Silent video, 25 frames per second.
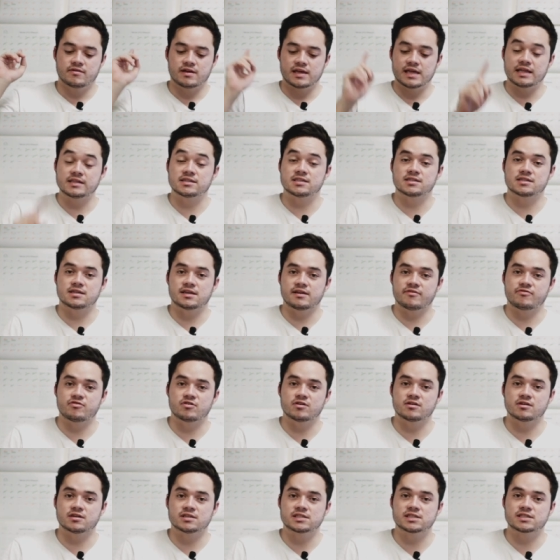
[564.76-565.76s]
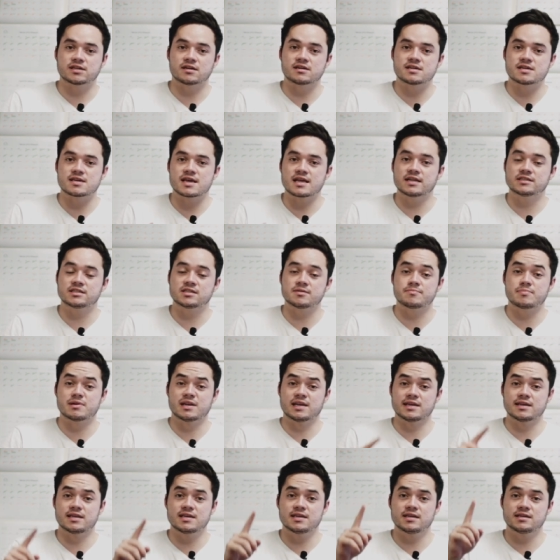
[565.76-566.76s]
if you're studying
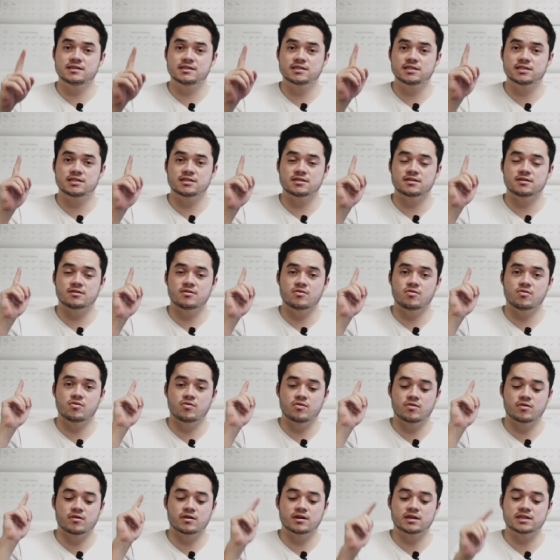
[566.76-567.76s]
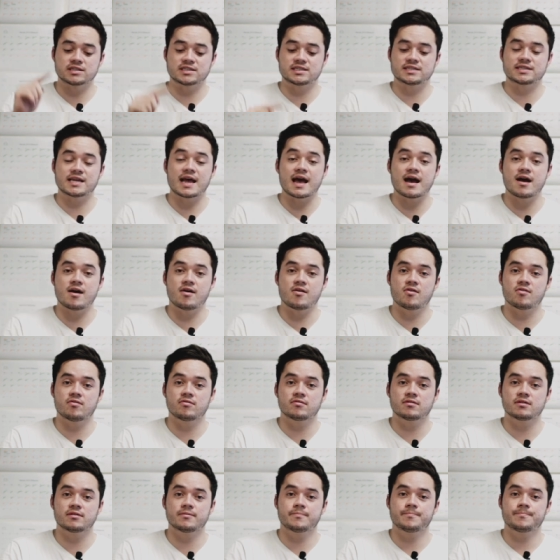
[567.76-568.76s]
instabilities or
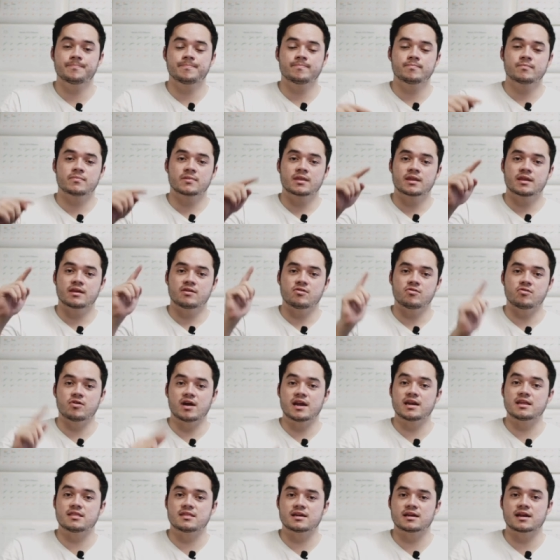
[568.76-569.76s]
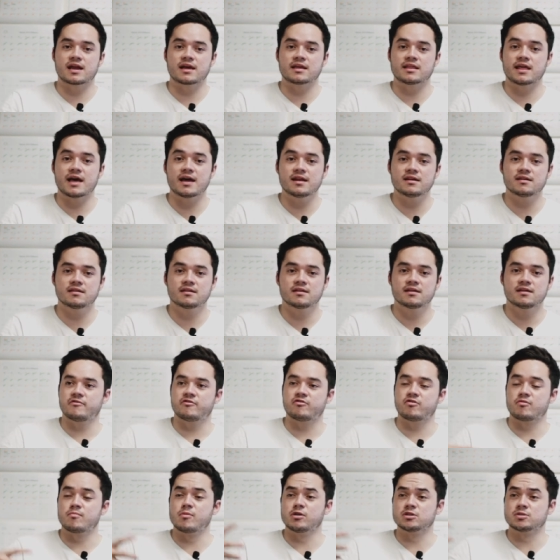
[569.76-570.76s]
sound or anything like that.
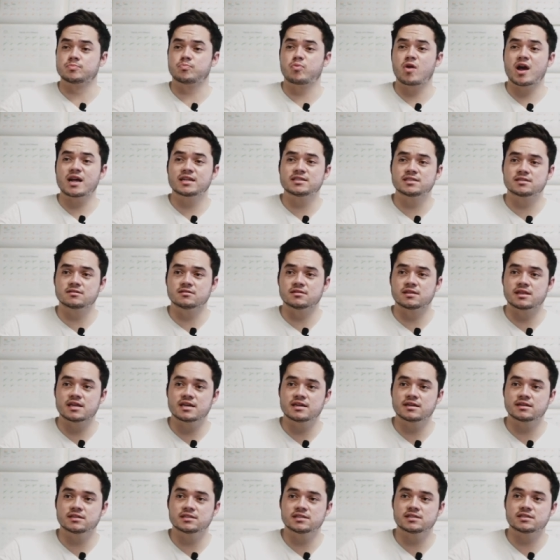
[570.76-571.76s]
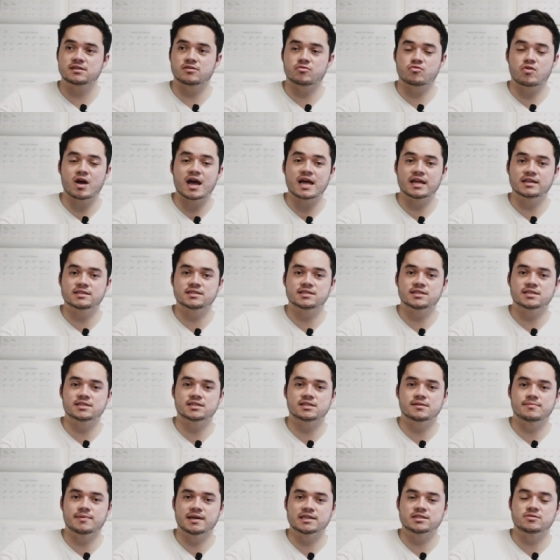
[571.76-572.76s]
For most practical things, the RANS
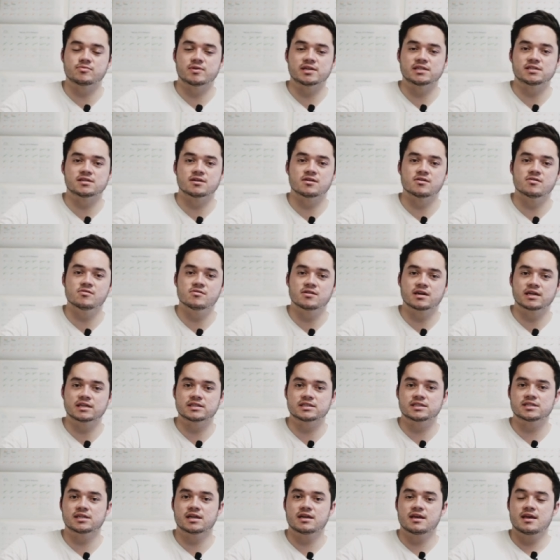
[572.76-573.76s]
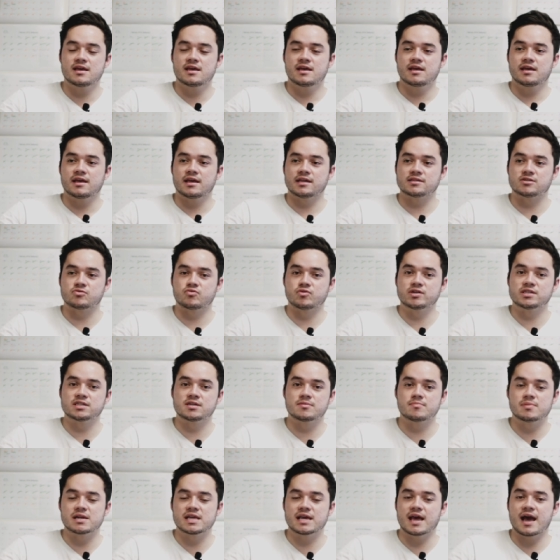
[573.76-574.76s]
is the best way to go because it's
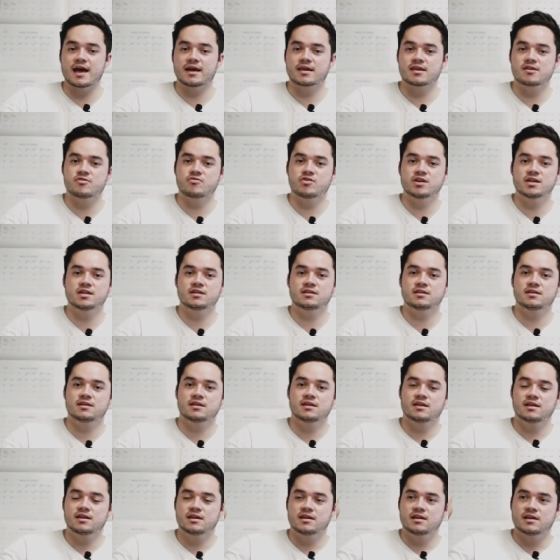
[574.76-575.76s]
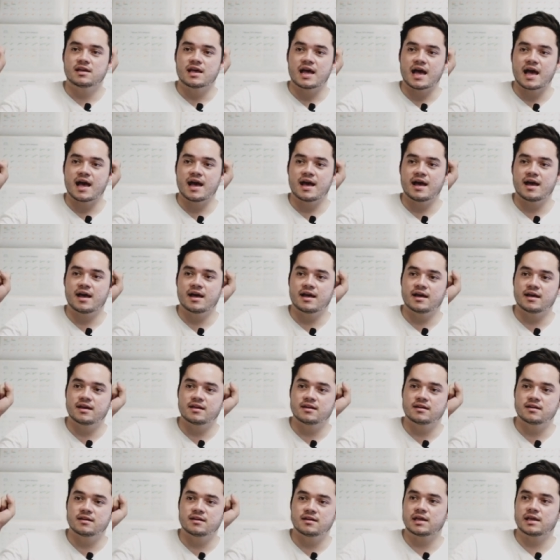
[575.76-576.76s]
reasonably accurate
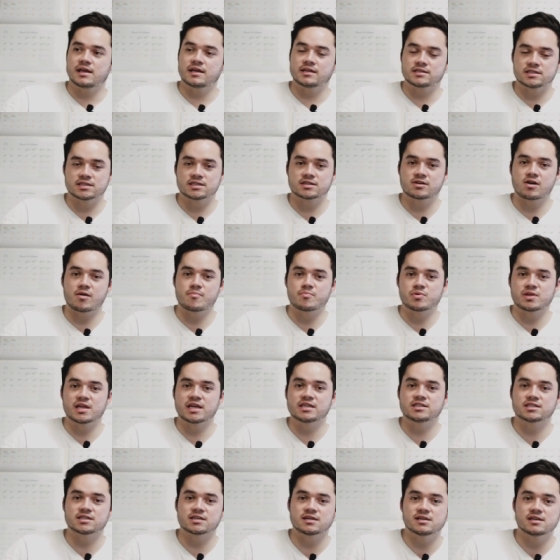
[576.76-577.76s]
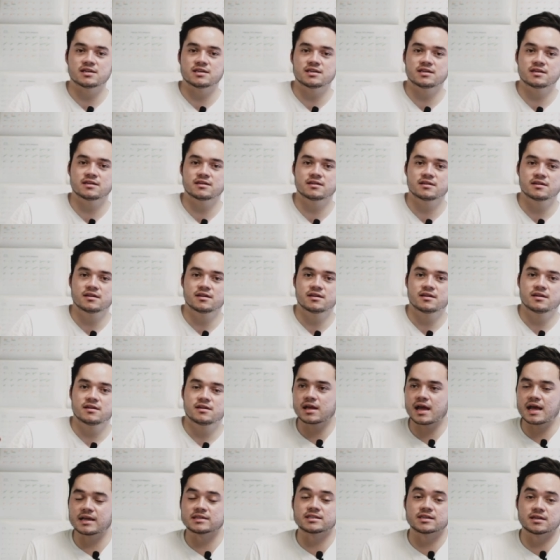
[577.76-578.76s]
and it's computationally
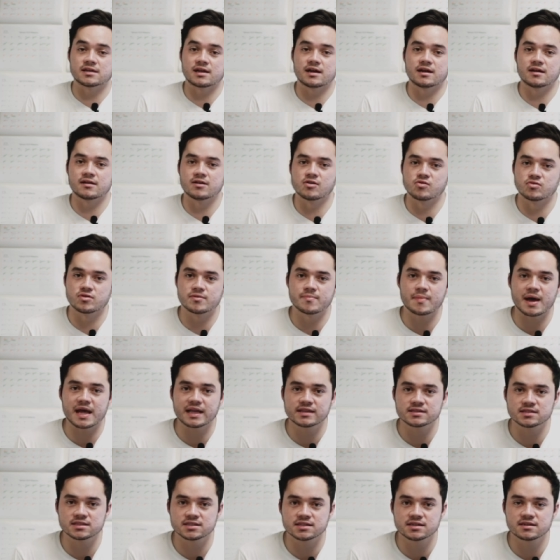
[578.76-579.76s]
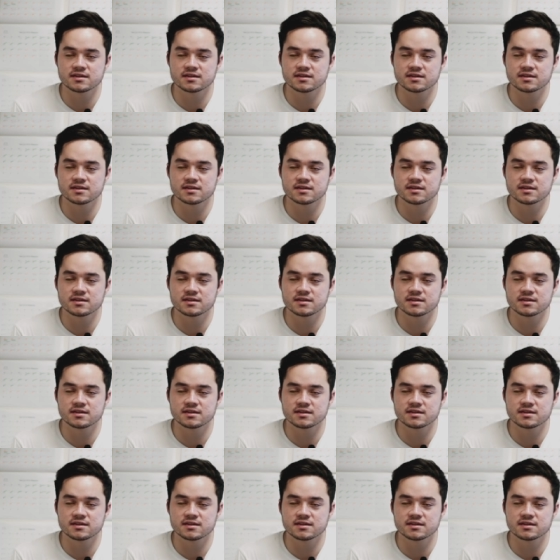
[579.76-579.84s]
has a, a low demand.